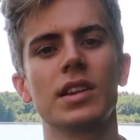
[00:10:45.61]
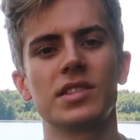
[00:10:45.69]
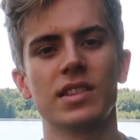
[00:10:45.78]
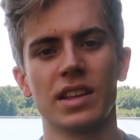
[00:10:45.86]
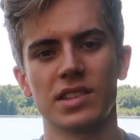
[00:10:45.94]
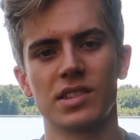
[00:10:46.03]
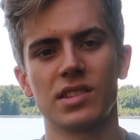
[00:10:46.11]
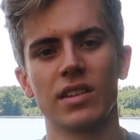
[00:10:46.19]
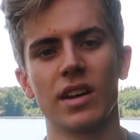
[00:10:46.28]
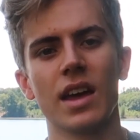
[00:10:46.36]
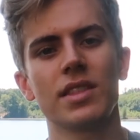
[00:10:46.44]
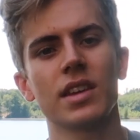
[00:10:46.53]

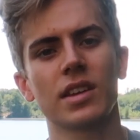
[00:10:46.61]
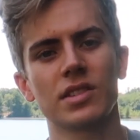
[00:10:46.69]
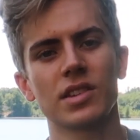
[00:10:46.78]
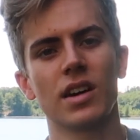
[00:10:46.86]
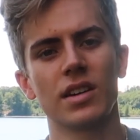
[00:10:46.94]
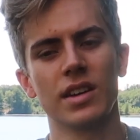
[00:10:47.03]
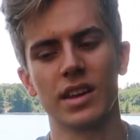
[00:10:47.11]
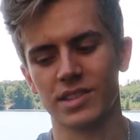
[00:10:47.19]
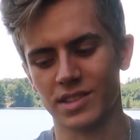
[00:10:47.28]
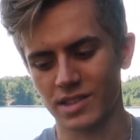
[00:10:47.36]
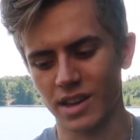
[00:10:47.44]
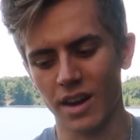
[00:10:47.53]
necessary. I think it's
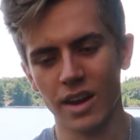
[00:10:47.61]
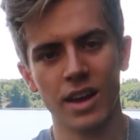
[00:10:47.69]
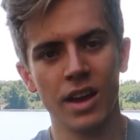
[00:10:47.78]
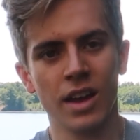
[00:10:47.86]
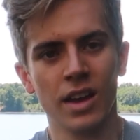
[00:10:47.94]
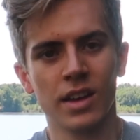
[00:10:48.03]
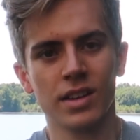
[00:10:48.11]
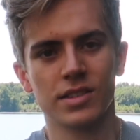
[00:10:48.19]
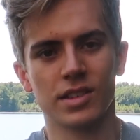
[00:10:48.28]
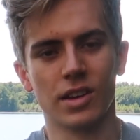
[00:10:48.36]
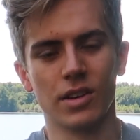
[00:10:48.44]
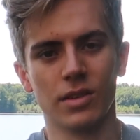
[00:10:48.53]
unnecessary.
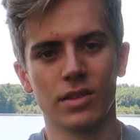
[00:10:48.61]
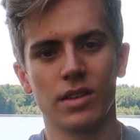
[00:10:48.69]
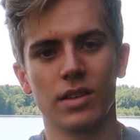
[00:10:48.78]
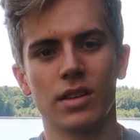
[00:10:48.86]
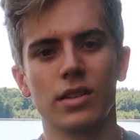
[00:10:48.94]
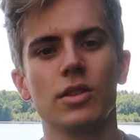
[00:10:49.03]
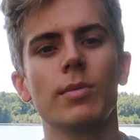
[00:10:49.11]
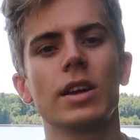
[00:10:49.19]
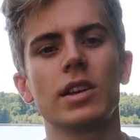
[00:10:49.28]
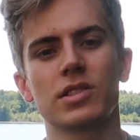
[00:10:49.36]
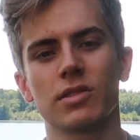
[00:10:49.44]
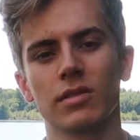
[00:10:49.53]
So you may
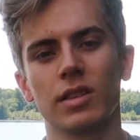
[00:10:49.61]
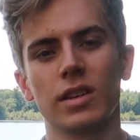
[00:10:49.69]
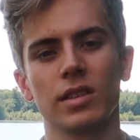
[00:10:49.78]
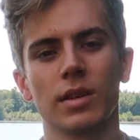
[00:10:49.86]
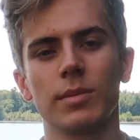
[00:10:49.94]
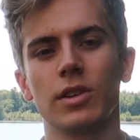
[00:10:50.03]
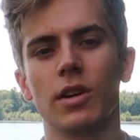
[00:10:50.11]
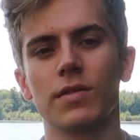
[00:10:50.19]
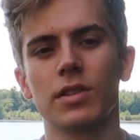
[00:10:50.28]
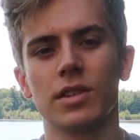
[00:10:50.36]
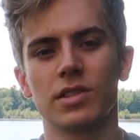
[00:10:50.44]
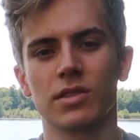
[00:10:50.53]
disagree. Let me know
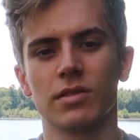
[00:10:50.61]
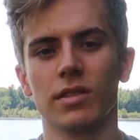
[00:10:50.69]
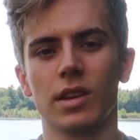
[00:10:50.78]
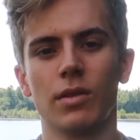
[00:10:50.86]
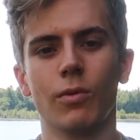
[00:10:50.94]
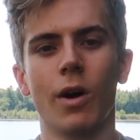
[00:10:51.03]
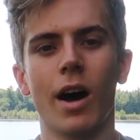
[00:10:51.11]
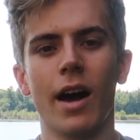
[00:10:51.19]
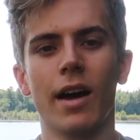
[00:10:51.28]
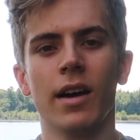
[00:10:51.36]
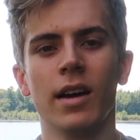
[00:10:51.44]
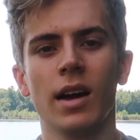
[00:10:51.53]
if you disagree and
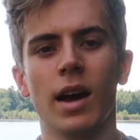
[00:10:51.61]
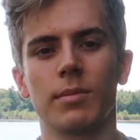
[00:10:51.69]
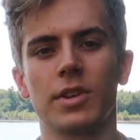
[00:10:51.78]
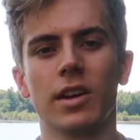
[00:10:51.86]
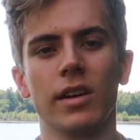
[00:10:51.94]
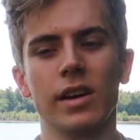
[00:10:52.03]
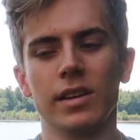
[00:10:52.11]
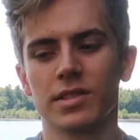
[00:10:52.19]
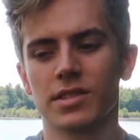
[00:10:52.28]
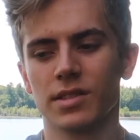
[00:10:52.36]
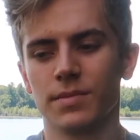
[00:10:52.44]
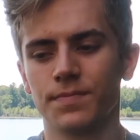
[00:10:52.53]
why. I'm
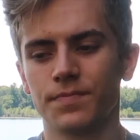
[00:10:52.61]
curious.